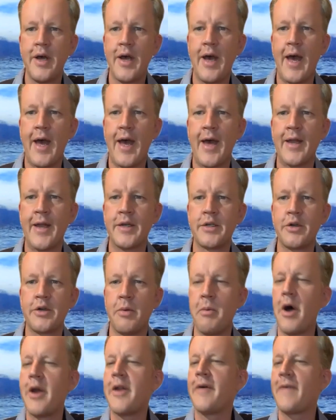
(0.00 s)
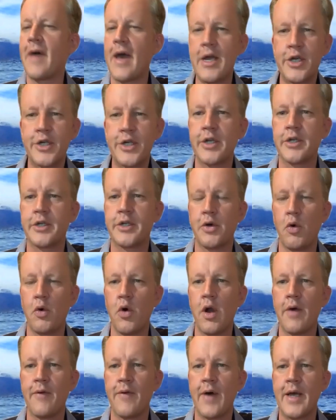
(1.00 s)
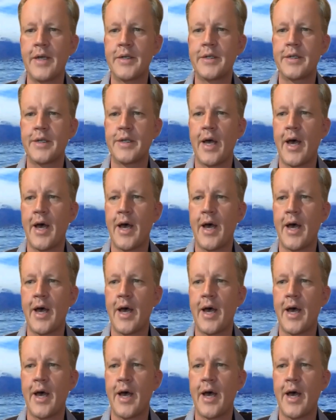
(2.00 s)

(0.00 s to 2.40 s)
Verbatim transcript: and your motivation to all of us.